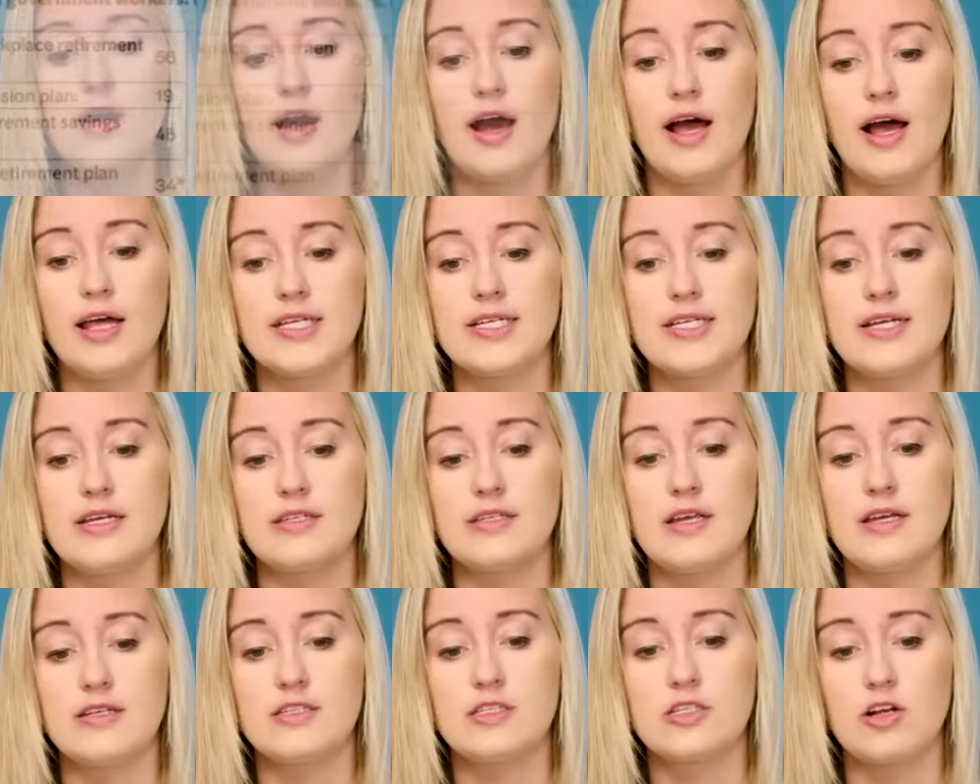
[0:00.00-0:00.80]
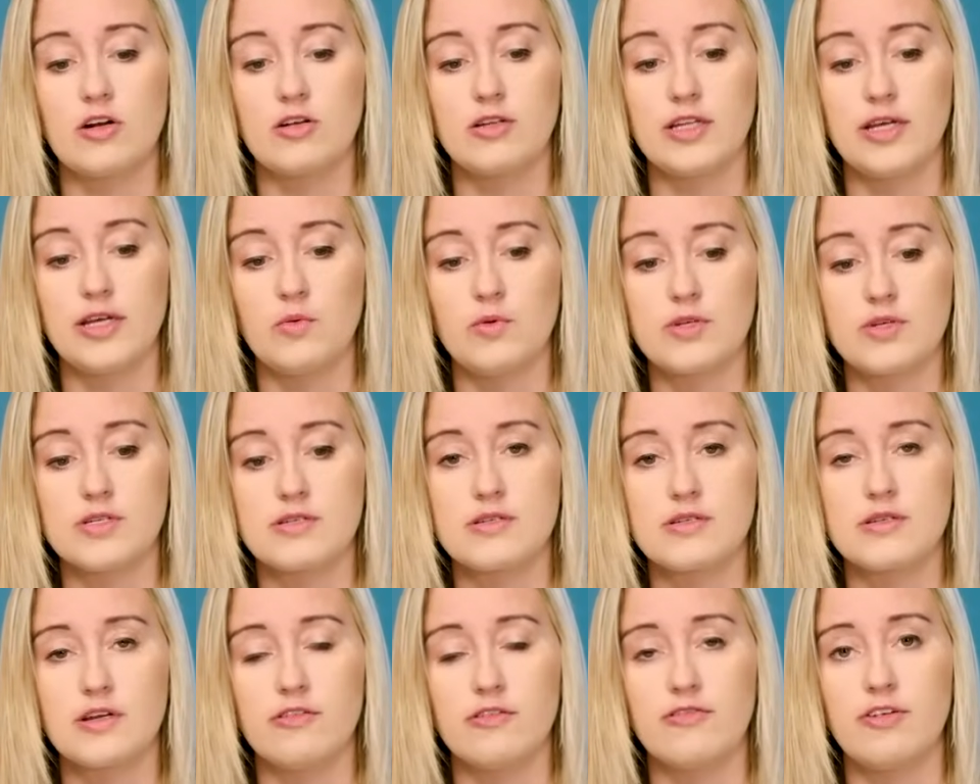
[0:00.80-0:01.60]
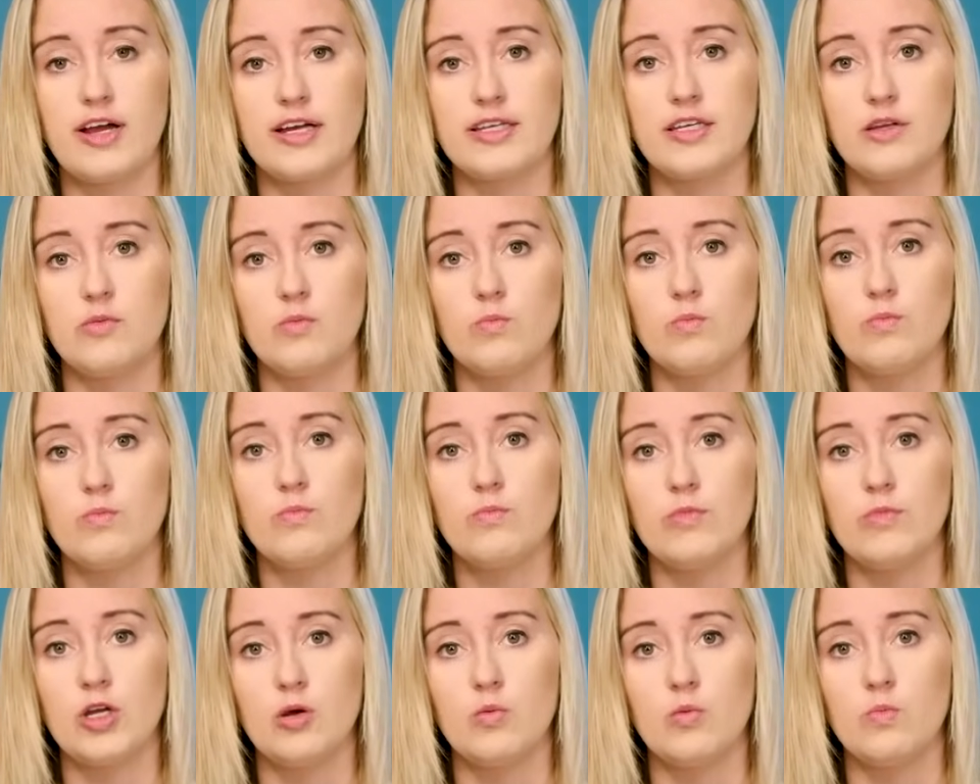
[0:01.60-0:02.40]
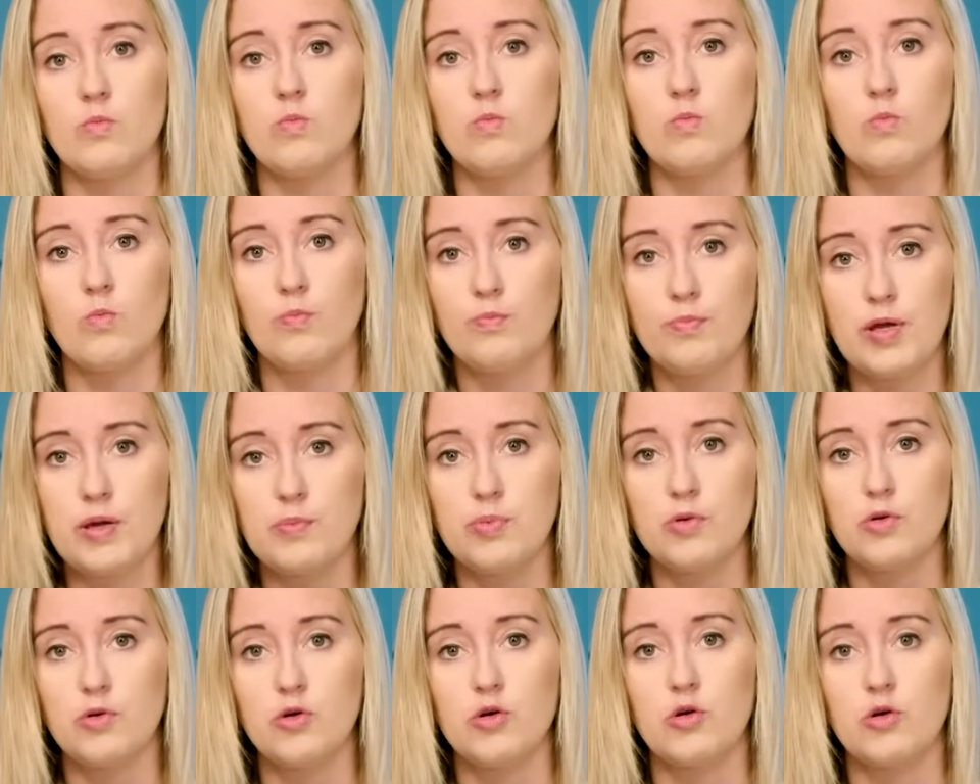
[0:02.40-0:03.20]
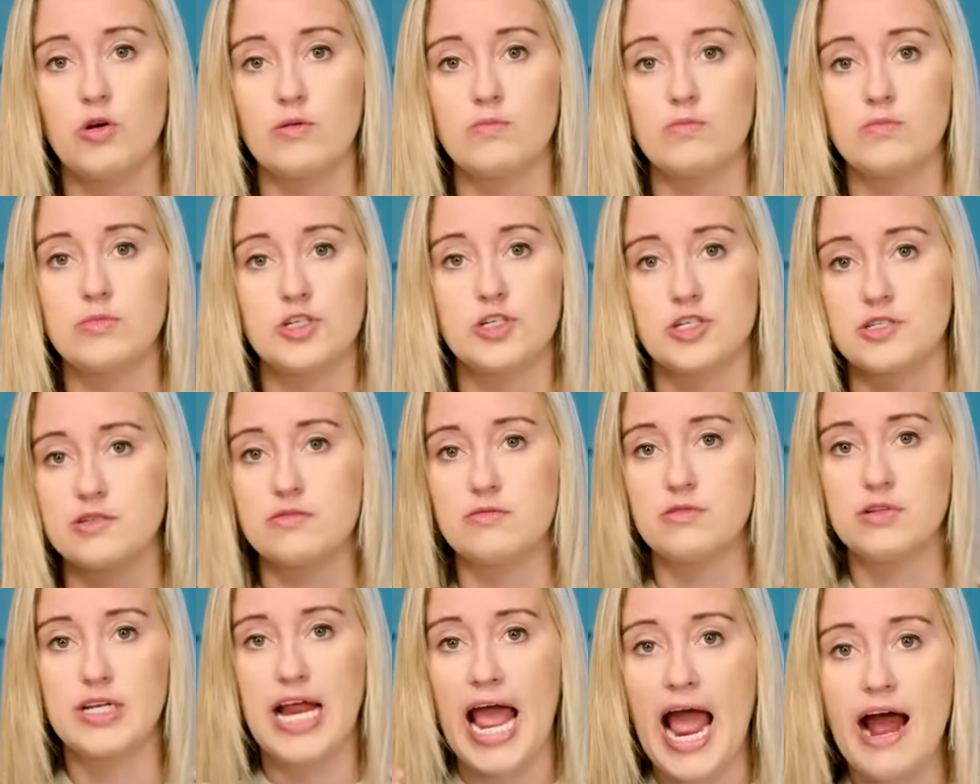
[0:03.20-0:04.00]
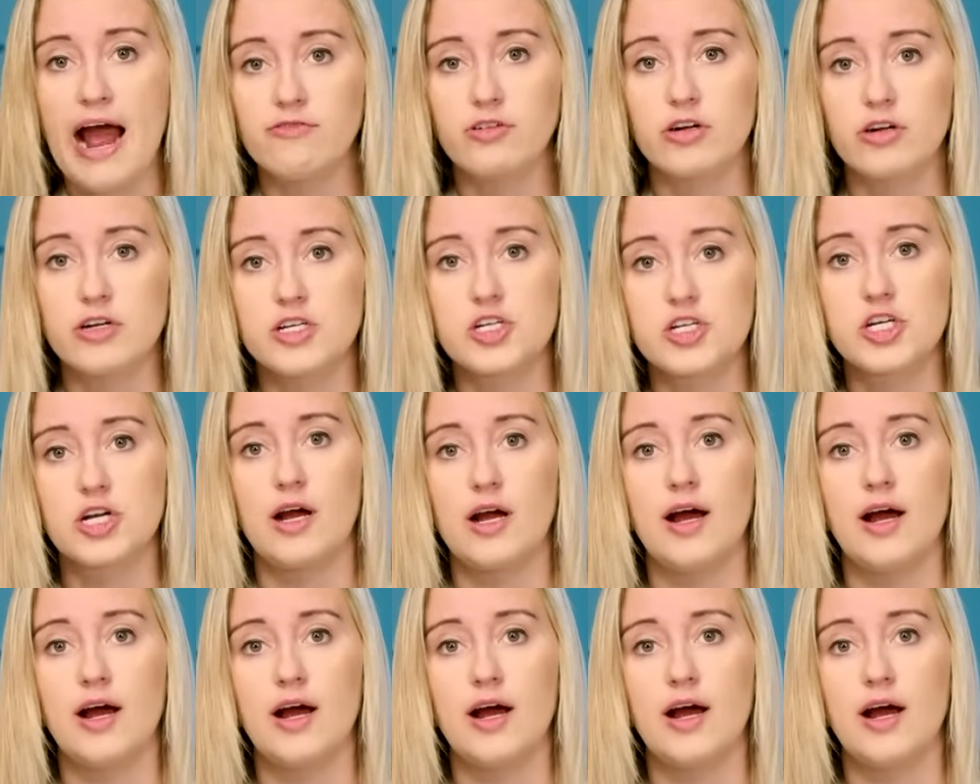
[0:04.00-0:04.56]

It certainly was affecting people who are just average.